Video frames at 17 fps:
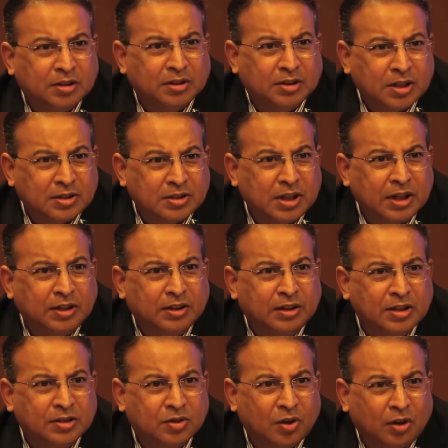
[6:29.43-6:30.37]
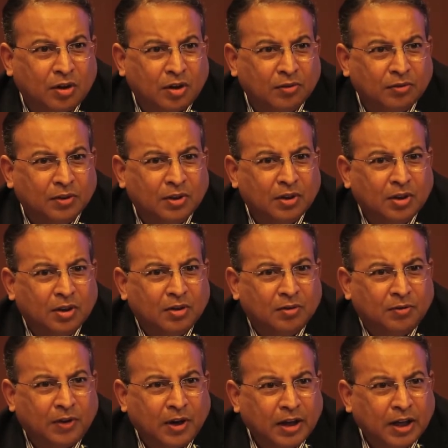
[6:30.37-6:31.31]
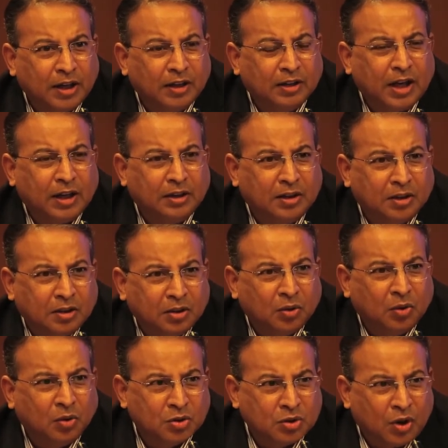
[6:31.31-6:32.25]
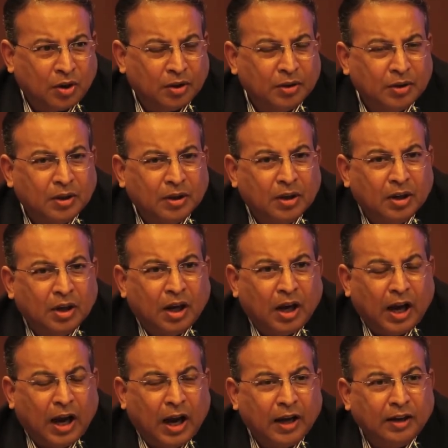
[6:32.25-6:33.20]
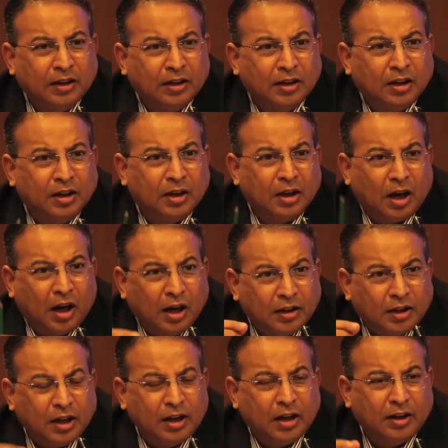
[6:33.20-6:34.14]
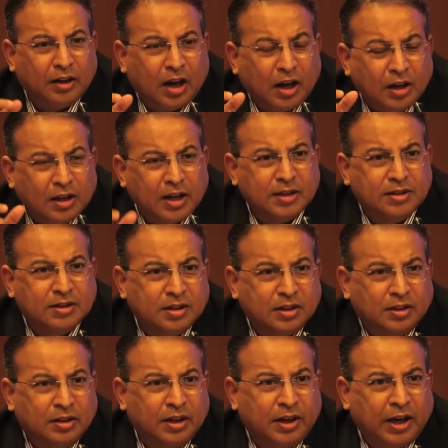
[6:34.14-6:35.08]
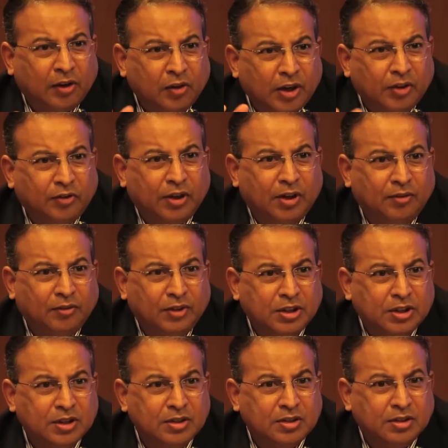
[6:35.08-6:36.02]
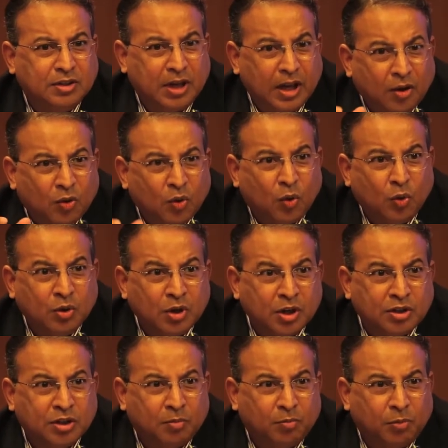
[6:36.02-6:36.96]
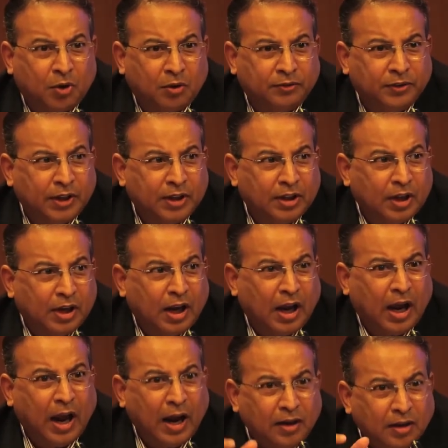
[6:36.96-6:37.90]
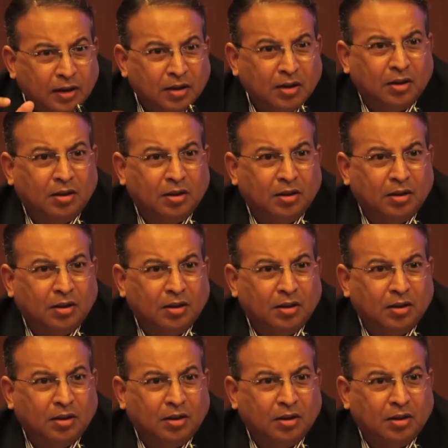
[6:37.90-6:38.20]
sustain this sort of funding that goes on. And until and unless the regulatory commissions take ownership of it and